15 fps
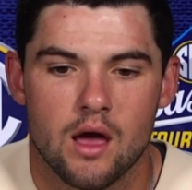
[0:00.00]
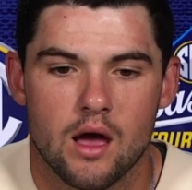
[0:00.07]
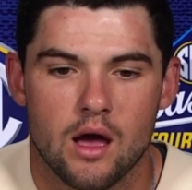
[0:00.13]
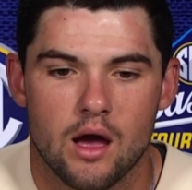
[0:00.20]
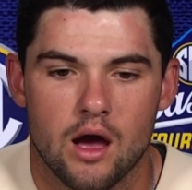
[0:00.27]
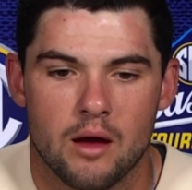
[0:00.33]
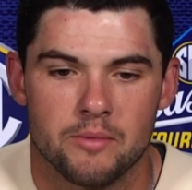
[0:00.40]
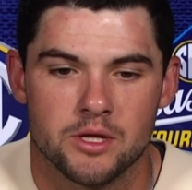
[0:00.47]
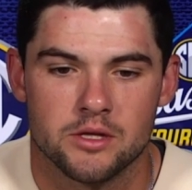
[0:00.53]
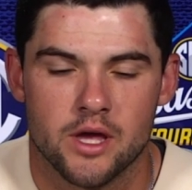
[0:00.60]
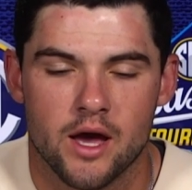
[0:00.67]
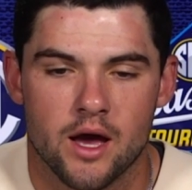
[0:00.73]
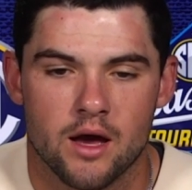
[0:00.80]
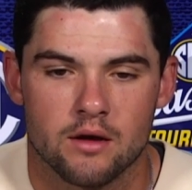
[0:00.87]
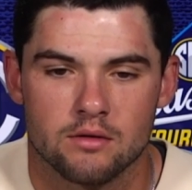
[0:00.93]
I mean,
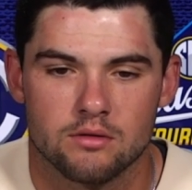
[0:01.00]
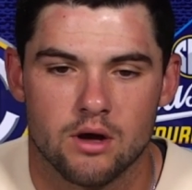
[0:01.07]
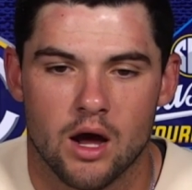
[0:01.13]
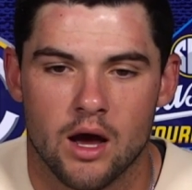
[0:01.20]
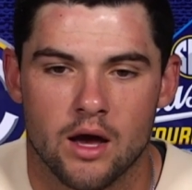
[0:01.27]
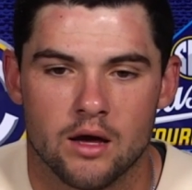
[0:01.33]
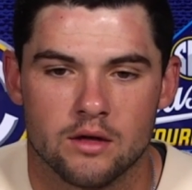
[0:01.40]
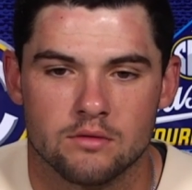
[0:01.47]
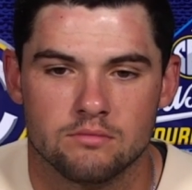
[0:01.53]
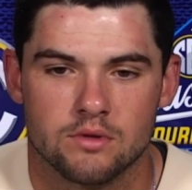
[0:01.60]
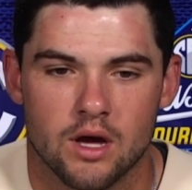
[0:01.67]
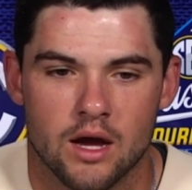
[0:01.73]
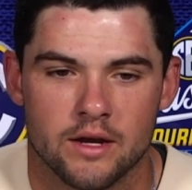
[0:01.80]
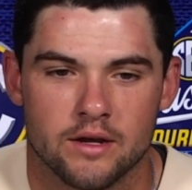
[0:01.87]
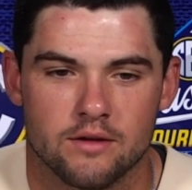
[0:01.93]
yeah,
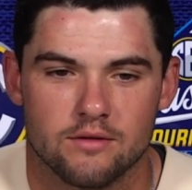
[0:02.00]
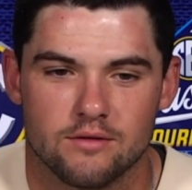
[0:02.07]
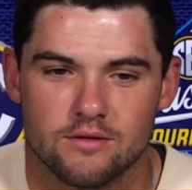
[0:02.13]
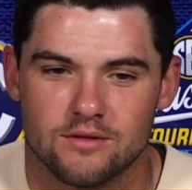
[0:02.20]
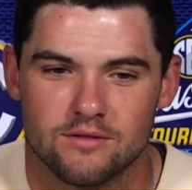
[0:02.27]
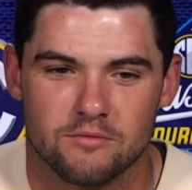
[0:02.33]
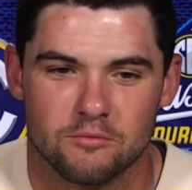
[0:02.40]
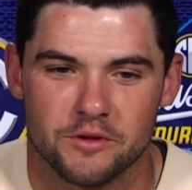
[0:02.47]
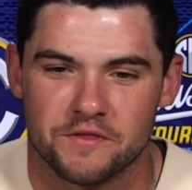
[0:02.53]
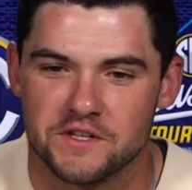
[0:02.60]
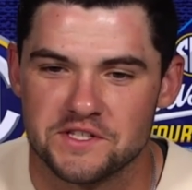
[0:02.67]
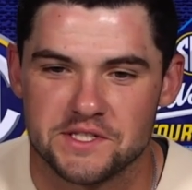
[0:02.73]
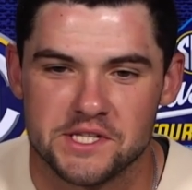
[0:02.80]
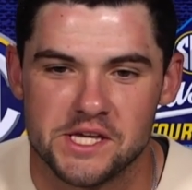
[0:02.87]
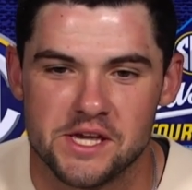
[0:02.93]
I'm with
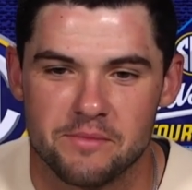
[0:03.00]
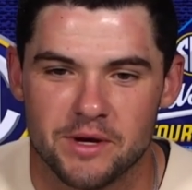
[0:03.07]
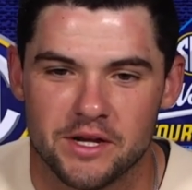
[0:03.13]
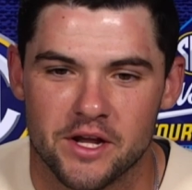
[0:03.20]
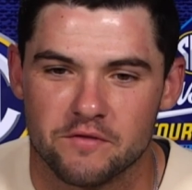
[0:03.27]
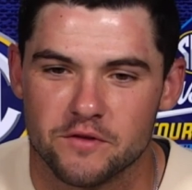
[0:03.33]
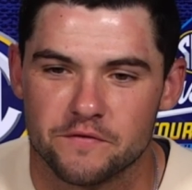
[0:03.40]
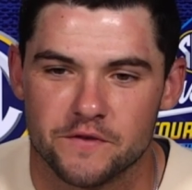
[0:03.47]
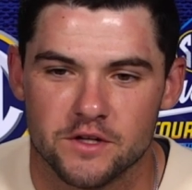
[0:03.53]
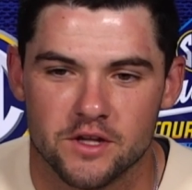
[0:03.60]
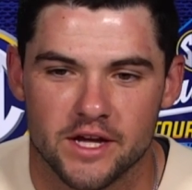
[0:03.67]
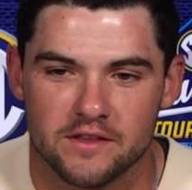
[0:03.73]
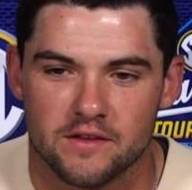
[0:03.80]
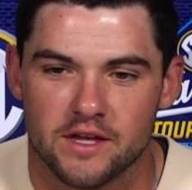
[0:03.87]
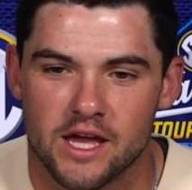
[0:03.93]
this team, I never feel
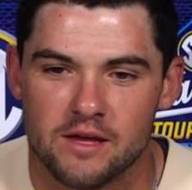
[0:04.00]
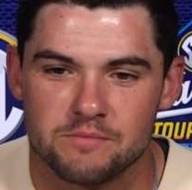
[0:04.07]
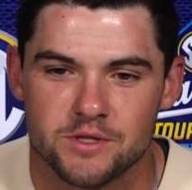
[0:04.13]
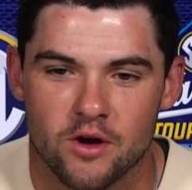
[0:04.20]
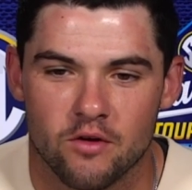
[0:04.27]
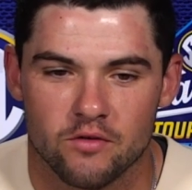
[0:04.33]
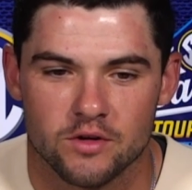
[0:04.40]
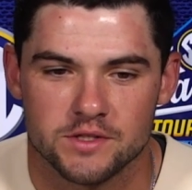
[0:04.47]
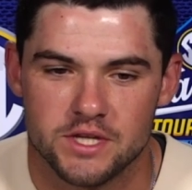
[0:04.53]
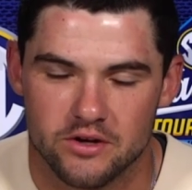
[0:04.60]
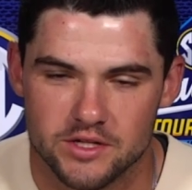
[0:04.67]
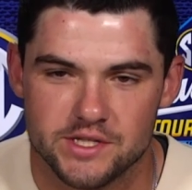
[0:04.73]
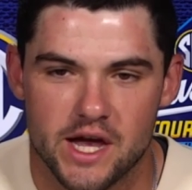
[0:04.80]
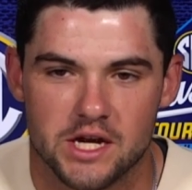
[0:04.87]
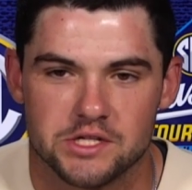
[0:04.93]
like the game's over until
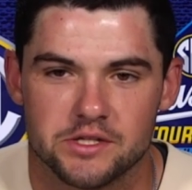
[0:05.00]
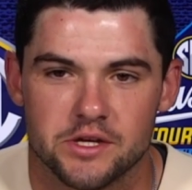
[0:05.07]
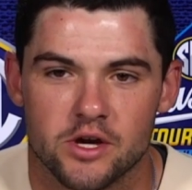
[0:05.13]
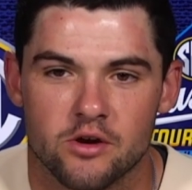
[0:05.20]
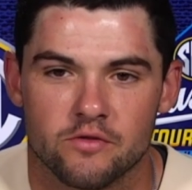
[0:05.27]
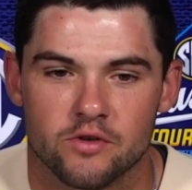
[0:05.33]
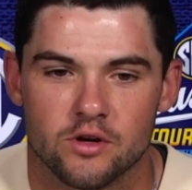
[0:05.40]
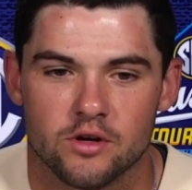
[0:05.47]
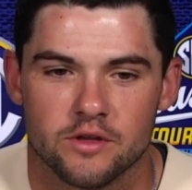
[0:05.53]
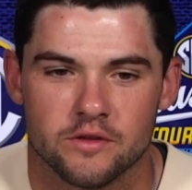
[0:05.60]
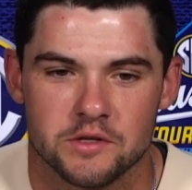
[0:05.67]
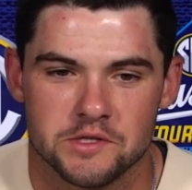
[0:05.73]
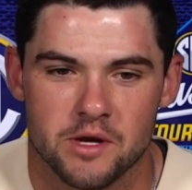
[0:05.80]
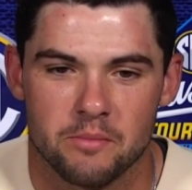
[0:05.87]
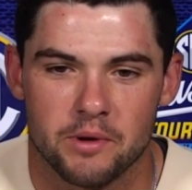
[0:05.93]
it's actually over and
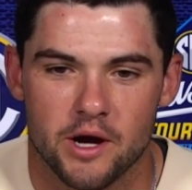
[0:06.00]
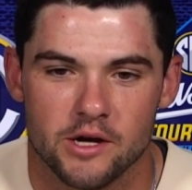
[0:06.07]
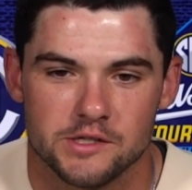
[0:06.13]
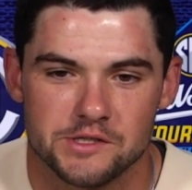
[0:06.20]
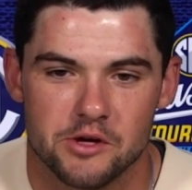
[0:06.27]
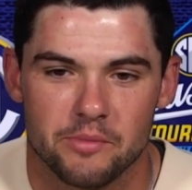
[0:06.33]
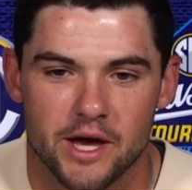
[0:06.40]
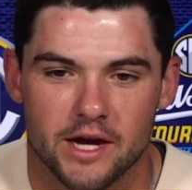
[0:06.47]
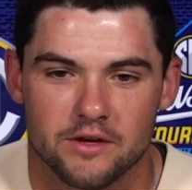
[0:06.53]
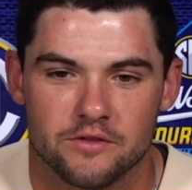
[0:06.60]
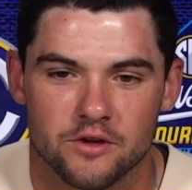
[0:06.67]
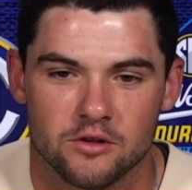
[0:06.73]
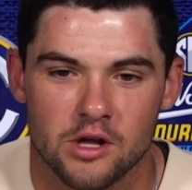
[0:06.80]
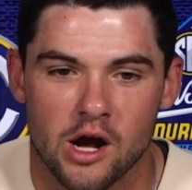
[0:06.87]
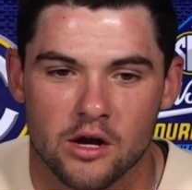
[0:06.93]
those umpires go back in
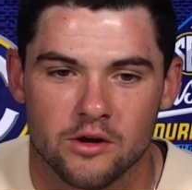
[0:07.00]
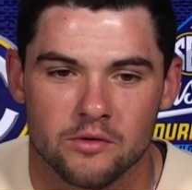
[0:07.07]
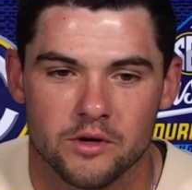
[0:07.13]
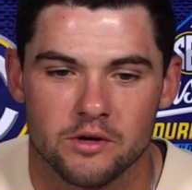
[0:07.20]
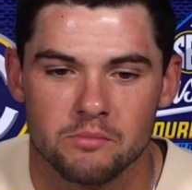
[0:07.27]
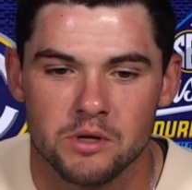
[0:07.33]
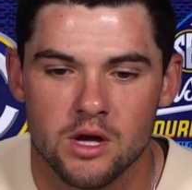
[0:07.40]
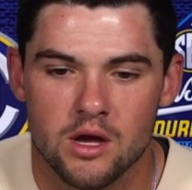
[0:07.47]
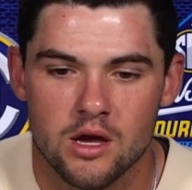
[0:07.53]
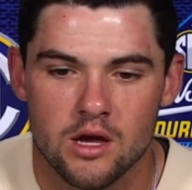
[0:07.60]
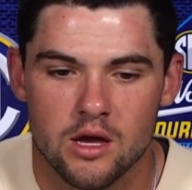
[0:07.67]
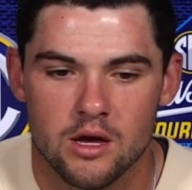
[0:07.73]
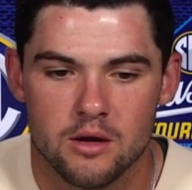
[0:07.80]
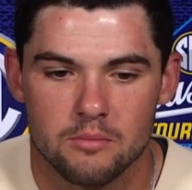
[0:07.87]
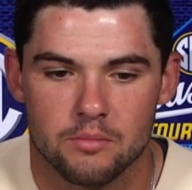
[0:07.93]
their locker room.
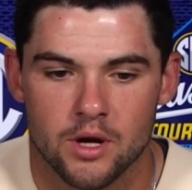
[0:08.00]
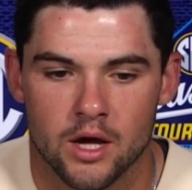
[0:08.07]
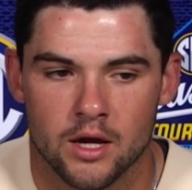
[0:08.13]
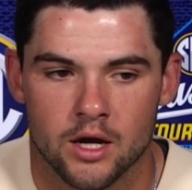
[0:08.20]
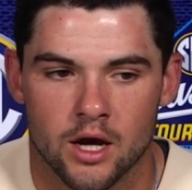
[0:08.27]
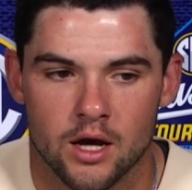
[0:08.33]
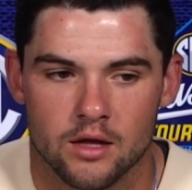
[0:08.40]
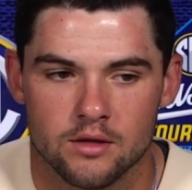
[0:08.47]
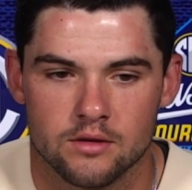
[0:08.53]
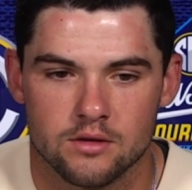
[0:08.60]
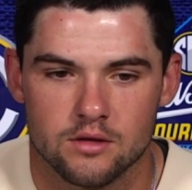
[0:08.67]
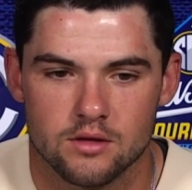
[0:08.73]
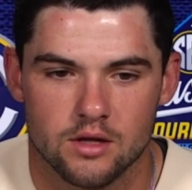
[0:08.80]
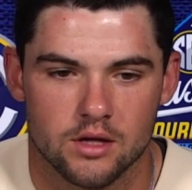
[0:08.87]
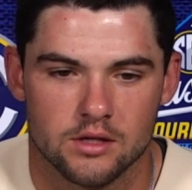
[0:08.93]
But
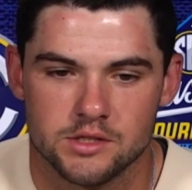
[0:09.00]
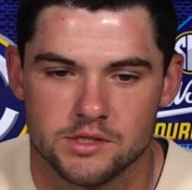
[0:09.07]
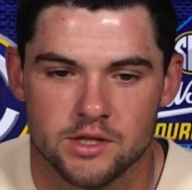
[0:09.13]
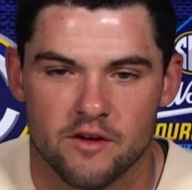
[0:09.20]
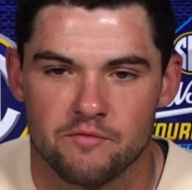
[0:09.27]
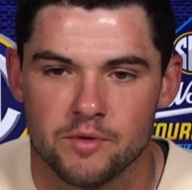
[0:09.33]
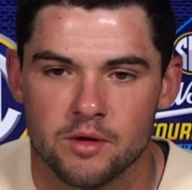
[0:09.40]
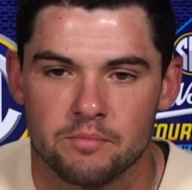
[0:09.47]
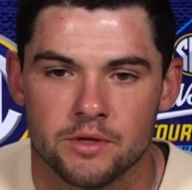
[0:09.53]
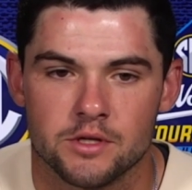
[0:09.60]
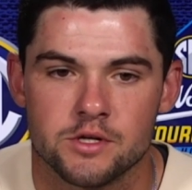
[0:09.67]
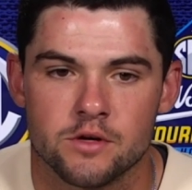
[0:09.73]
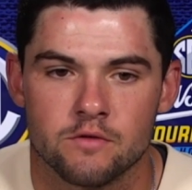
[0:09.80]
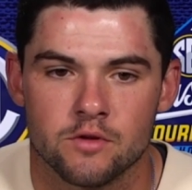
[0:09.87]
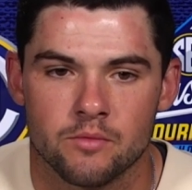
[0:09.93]
he just left me a
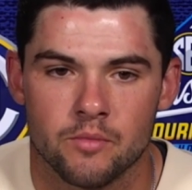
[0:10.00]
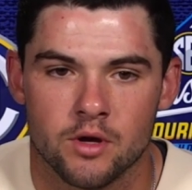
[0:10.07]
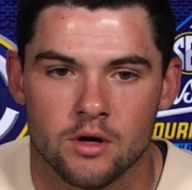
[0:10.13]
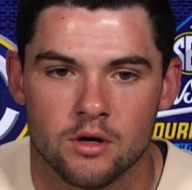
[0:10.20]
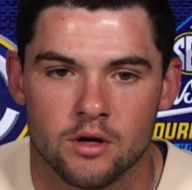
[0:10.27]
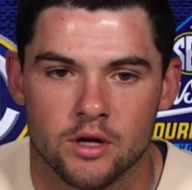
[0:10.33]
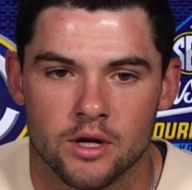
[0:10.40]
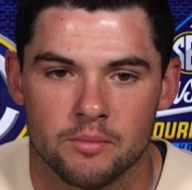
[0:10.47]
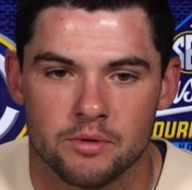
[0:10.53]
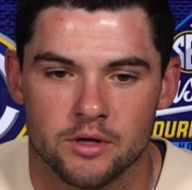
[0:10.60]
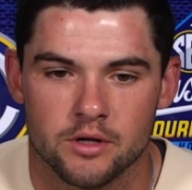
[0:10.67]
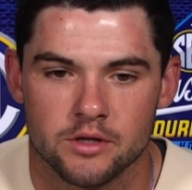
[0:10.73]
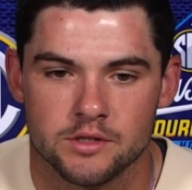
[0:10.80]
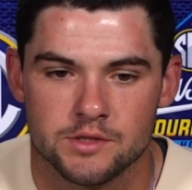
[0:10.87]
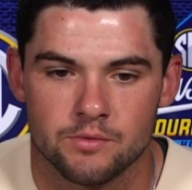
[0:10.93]
pitch over the middle and I put a
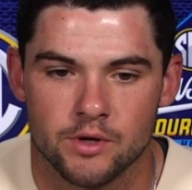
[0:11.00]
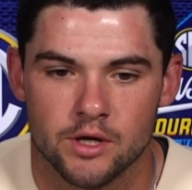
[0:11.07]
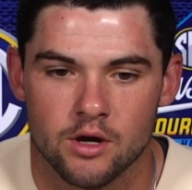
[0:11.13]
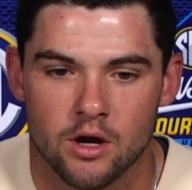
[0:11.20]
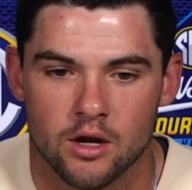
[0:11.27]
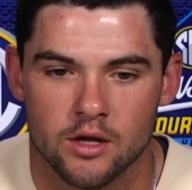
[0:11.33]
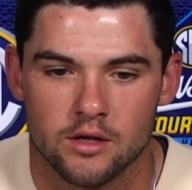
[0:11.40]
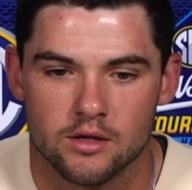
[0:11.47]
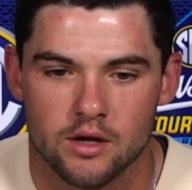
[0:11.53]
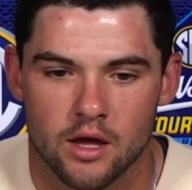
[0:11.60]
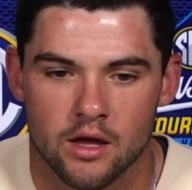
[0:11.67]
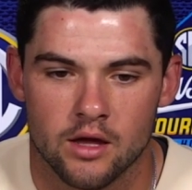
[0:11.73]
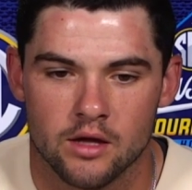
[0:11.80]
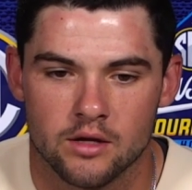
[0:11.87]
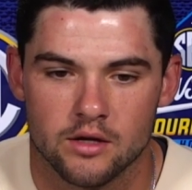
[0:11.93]
good swing on it
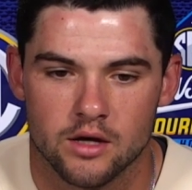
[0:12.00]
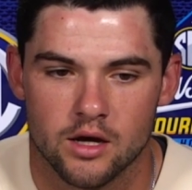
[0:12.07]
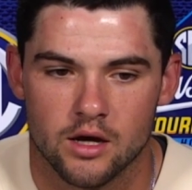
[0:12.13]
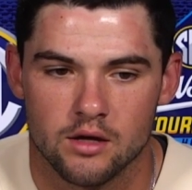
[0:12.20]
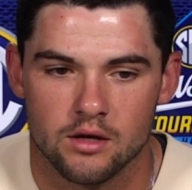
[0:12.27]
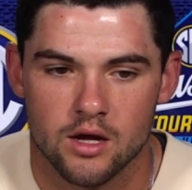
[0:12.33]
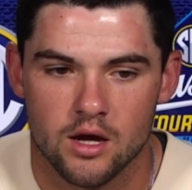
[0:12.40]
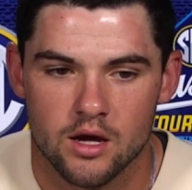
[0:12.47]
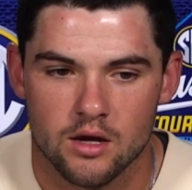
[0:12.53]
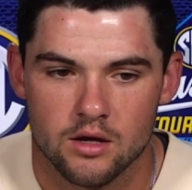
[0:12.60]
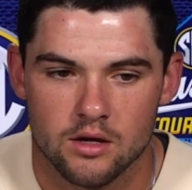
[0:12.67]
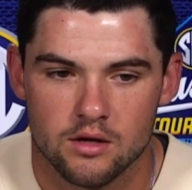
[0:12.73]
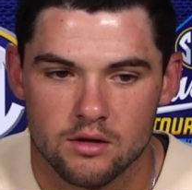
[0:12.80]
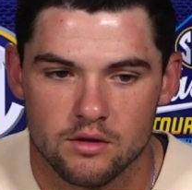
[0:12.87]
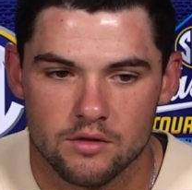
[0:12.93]
and
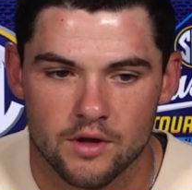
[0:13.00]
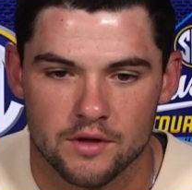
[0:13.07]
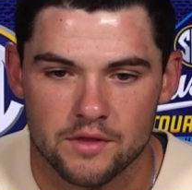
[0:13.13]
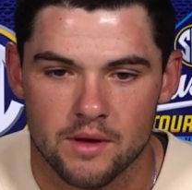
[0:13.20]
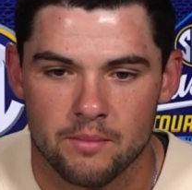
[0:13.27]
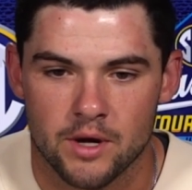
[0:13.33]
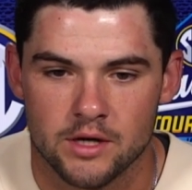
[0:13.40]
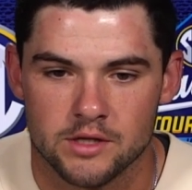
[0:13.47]
thought that might have